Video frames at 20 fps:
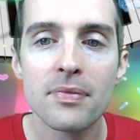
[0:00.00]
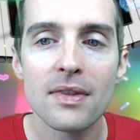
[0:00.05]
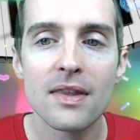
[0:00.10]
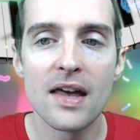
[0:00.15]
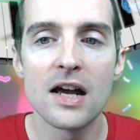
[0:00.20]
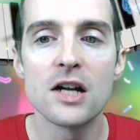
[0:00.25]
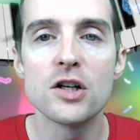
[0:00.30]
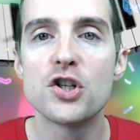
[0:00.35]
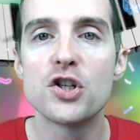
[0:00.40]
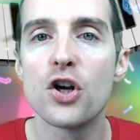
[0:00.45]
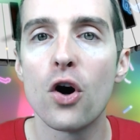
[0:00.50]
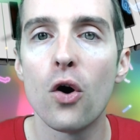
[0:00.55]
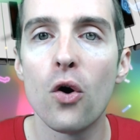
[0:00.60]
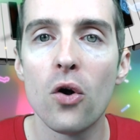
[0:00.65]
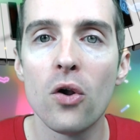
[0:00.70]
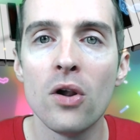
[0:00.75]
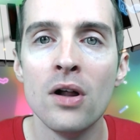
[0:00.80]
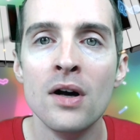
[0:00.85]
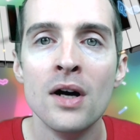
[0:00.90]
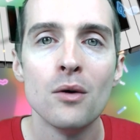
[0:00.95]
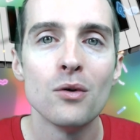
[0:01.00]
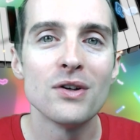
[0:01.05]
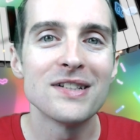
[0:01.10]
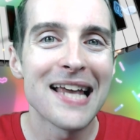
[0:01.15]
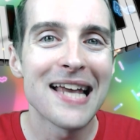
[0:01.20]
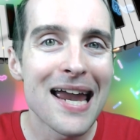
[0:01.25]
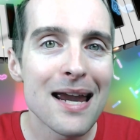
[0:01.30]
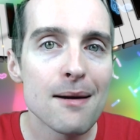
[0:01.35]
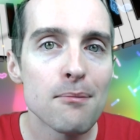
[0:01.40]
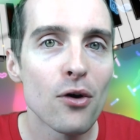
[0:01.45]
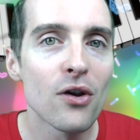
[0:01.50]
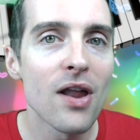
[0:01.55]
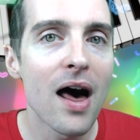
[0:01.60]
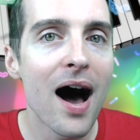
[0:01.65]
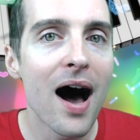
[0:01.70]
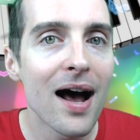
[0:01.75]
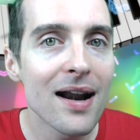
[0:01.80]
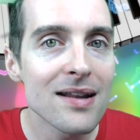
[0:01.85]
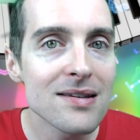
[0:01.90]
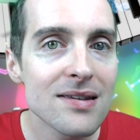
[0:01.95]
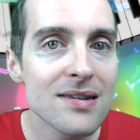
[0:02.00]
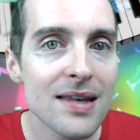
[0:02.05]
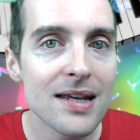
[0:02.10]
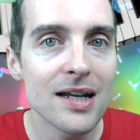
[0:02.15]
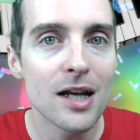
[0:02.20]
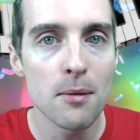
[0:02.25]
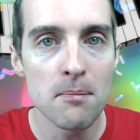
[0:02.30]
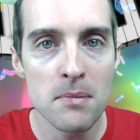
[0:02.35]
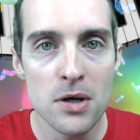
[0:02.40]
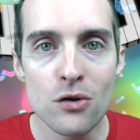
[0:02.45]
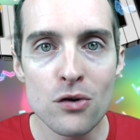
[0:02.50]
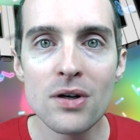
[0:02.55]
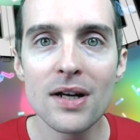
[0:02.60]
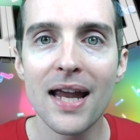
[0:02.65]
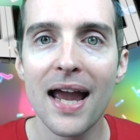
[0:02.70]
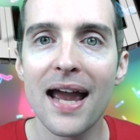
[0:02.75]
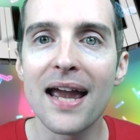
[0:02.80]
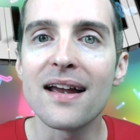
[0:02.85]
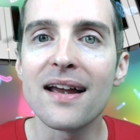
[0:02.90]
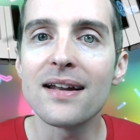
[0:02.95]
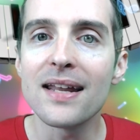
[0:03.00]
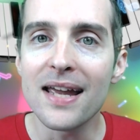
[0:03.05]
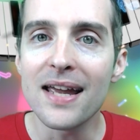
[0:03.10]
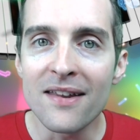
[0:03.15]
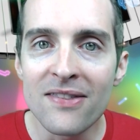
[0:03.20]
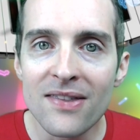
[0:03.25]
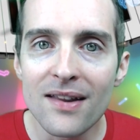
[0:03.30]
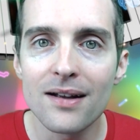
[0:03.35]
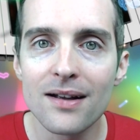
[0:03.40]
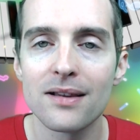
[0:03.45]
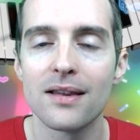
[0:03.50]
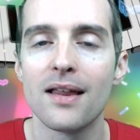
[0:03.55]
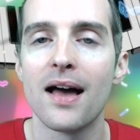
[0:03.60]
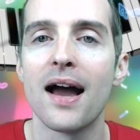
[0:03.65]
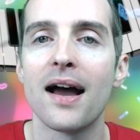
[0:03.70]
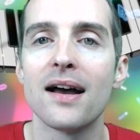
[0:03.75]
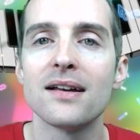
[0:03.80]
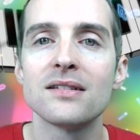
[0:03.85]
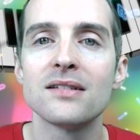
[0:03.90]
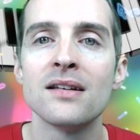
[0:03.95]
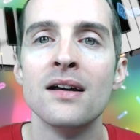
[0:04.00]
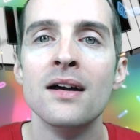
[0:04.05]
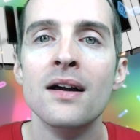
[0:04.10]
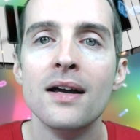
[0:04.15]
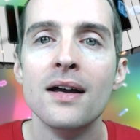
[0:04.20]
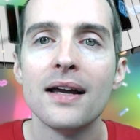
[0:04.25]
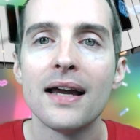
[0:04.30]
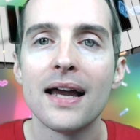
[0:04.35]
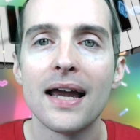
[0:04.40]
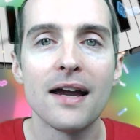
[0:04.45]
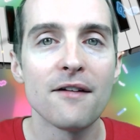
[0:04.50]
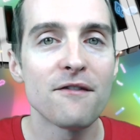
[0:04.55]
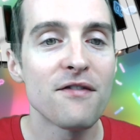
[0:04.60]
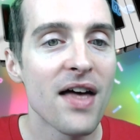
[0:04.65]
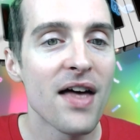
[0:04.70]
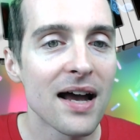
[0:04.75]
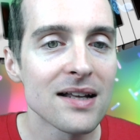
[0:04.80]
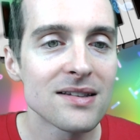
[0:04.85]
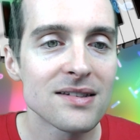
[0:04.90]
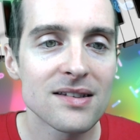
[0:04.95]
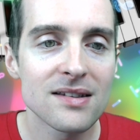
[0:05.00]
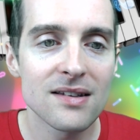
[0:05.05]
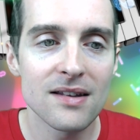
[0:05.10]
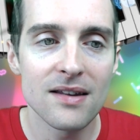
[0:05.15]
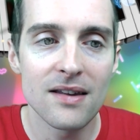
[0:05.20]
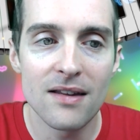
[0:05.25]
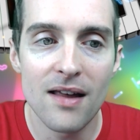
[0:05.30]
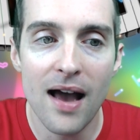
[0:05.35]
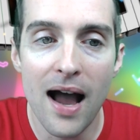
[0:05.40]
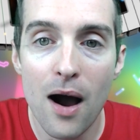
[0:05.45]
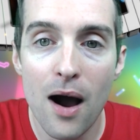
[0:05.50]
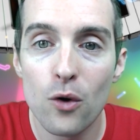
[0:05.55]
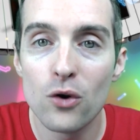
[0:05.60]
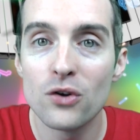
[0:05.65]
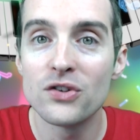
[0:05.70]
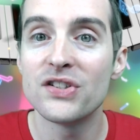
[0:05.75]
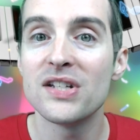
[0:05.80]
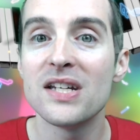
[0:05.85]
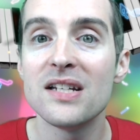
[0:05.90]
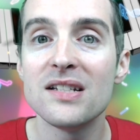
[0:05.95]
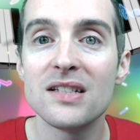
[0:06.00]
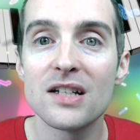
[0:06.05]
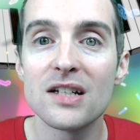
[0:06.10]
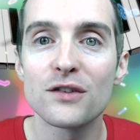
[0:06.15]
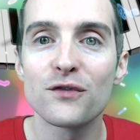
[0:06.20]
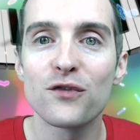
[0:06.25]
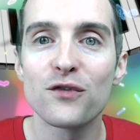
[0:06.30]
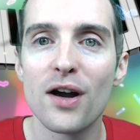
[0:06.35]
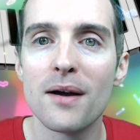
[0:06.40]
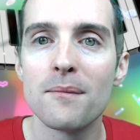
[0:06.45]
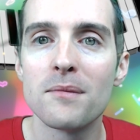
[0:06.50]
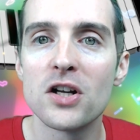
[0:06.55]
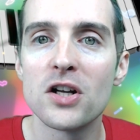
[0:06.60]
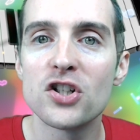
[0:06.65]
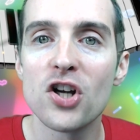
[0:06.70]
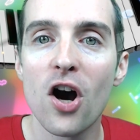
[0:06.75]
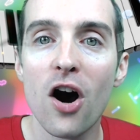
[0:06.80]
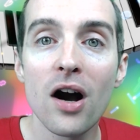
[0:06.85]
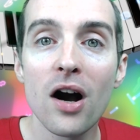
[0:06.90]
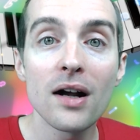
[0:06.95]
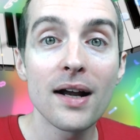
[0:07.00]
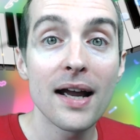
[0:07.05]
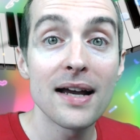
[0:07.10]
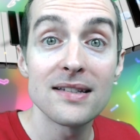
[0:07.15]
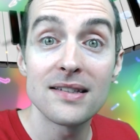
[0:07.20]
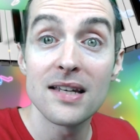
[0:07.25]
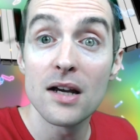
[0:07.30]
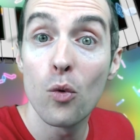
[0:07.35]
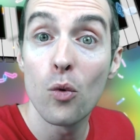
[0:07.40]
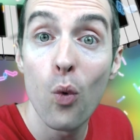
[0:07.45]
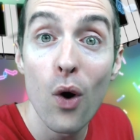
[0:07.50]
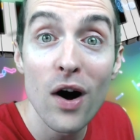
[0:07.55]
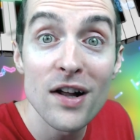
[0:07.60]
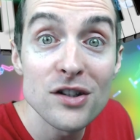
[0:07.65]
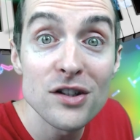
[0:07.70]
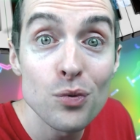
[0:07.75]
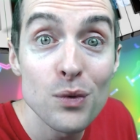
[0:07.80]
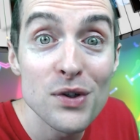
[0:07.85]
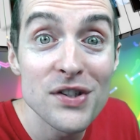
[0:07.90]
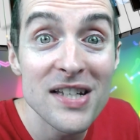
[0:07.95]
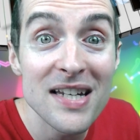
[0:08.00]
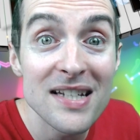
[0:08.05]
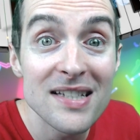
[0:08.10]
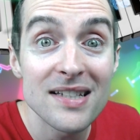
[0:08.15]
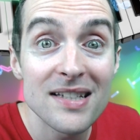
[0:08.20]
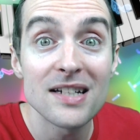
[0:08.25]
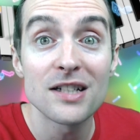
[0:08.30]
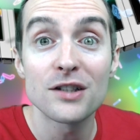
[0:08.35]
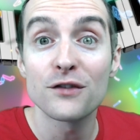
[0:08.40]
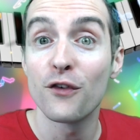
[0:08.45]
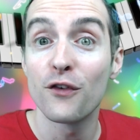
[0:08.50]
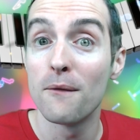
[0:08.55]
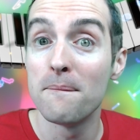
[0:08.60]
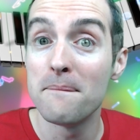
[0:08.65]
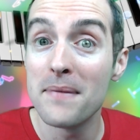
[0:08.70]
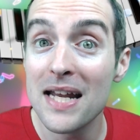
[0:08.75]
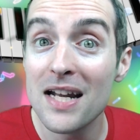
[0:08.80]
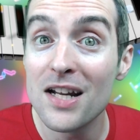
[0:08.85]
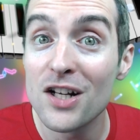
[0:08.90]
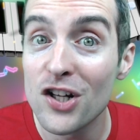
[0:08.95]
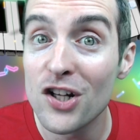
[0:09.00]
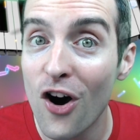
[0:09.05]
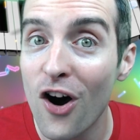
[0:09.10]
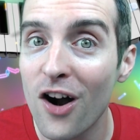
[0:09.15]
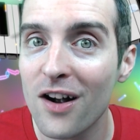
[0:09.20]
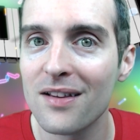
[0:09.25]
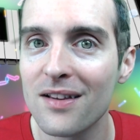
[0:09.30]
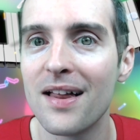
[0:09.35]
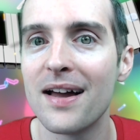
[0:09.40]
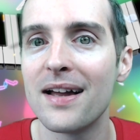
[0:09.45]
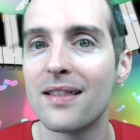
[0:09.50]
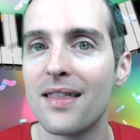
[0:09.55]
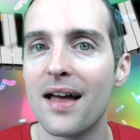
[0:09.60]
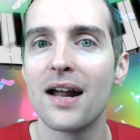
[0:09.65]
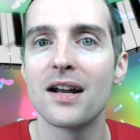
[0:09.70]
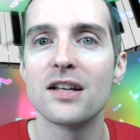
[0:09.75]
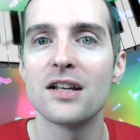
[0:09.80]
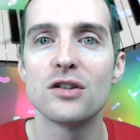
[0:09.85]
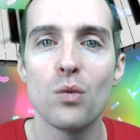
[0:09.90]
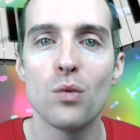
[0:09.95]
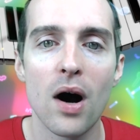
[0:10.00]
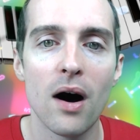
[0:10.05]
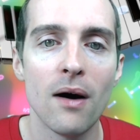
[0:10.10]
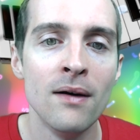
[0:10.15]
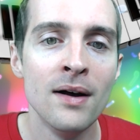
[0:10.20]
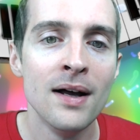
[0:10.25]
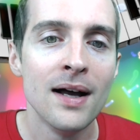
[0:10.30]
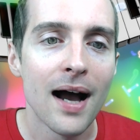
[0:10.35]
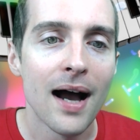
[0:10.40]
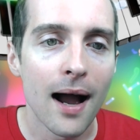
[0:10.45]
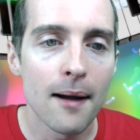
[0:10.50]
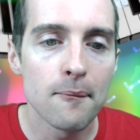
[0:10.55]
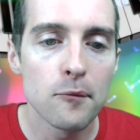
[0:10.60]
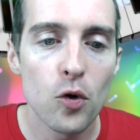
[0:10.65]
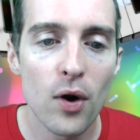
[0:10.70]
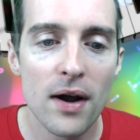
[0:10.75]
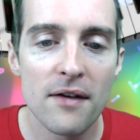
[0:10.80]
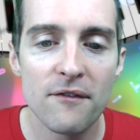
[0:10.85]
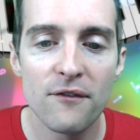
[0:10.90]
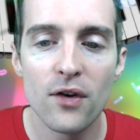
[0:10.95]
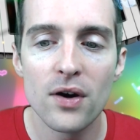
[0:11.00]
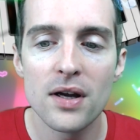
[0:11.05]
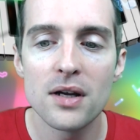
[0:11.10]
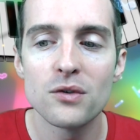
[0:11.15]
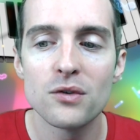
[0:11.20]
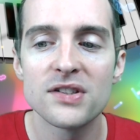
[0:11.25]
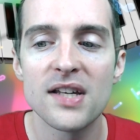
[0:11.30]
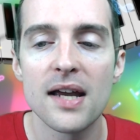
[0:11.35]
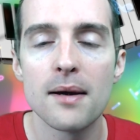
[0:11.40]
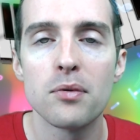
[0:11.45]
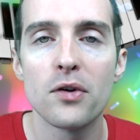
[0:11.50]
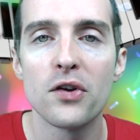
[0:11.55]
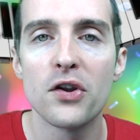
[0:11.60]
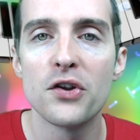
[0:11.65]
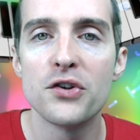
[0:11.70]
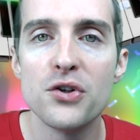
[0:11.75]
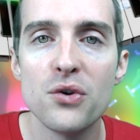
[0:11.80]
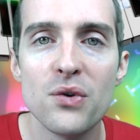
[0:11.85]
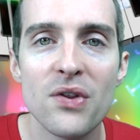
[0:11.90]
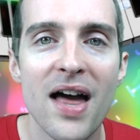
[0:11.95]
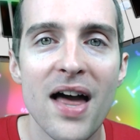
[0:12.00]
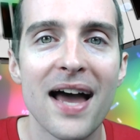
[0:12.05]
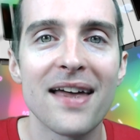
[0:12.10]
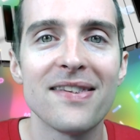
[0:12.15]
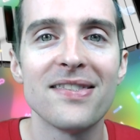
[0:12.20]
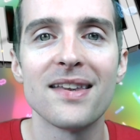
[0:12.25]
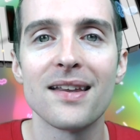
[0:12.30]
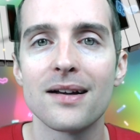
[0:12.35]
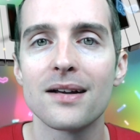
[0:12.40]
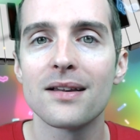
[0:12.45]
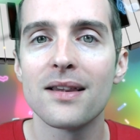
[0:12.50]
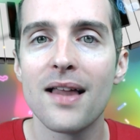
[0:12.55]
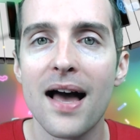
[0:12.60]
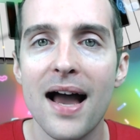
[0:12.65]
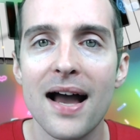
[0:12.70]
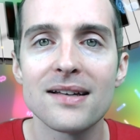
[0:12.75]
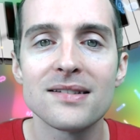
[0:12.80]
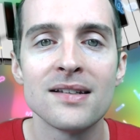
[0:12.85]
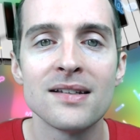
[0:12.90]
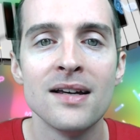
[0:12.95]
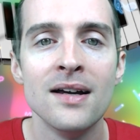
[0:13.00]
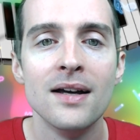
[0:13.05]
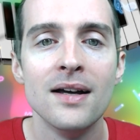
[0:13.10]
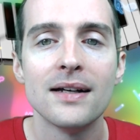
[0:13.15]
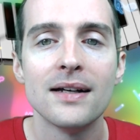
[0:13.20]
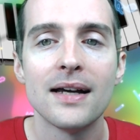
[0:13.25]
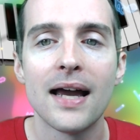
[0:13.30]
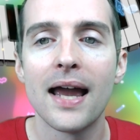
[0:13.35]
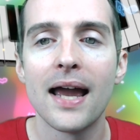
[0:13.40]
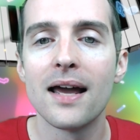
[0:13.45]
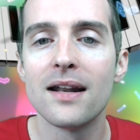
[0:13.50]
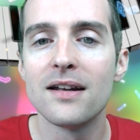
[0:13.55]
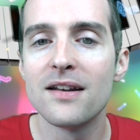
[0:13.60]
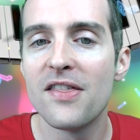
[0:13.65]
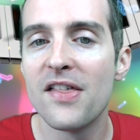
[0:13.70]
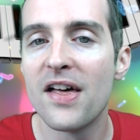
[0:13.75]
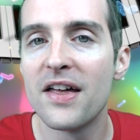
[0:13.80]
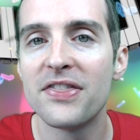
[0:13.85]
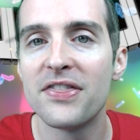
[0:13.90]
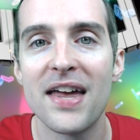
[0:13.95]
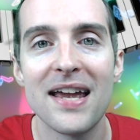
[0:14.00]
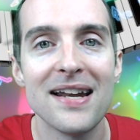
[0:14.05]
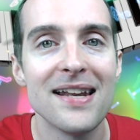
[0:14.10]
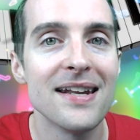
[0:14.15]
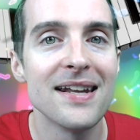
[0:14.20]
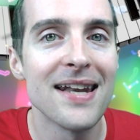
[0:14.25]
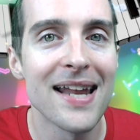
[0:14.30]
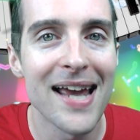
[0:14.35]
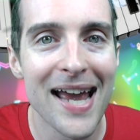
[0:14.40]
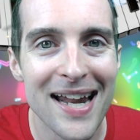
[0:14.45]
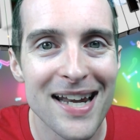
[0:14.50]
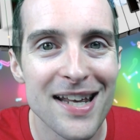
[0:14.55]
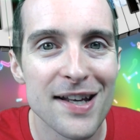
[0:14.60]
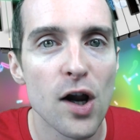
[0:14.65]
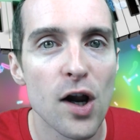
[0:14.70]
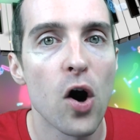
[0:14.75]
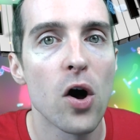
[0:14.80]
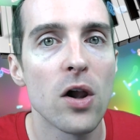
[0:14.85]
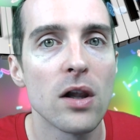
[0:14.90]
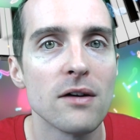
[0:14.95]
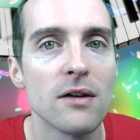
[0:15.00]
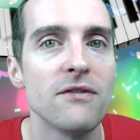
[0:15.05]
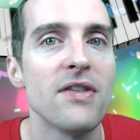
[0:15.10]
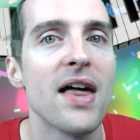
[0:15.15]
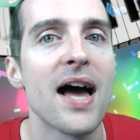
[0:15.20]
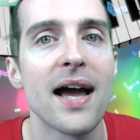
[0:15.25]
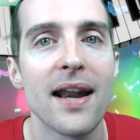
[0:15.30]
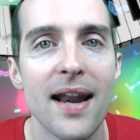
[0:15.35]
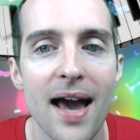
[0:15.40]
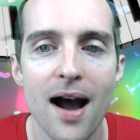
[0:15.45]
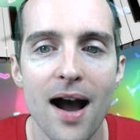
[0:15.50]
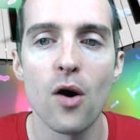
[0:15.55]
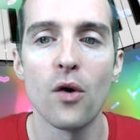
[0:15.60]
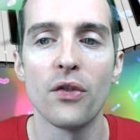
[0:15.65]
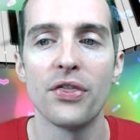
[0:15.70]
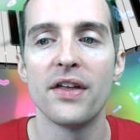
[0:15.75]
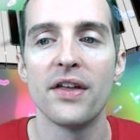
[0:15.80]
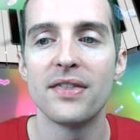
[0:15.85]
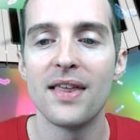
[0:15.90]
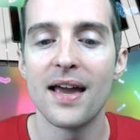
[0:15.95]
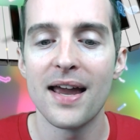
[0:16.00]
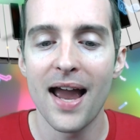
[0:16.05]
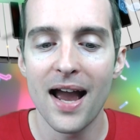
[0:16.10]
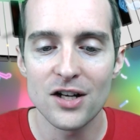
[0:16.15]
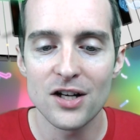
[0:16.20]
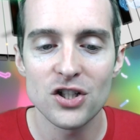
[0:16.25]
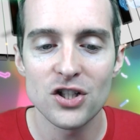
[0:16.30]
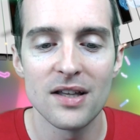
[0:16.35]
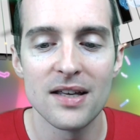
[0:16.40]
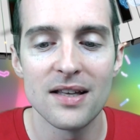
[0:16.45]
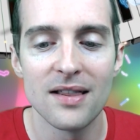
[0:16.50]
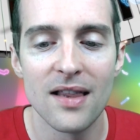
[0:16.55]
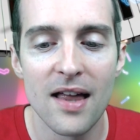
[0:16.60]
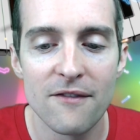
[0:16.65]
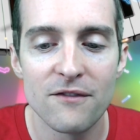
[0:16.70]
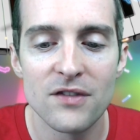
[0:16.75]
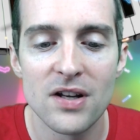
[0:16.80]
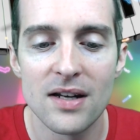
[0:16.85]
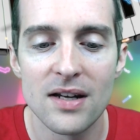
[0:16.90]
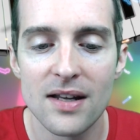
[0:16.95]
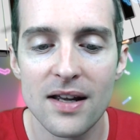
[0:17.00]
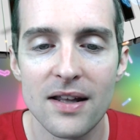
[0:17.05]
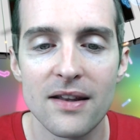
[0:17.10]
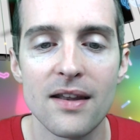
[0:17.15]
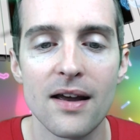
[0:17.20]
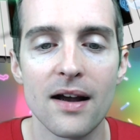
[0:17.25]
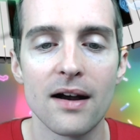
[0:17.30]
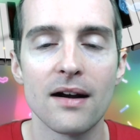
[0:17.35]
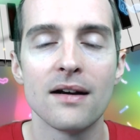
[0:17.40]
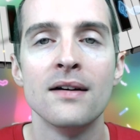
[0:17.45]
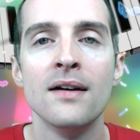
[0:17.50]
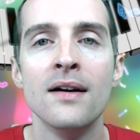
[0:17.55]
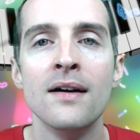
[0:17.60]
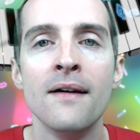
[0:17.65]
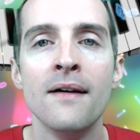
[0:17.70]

that Joel was able to honestly communicate in the class, if that's how it was easiest for him to talk, as it once was easiest for me to talk like that as well. I'm grateful he was able to do that in the class, and that they didn't edit all of that out, that they actually left it in there.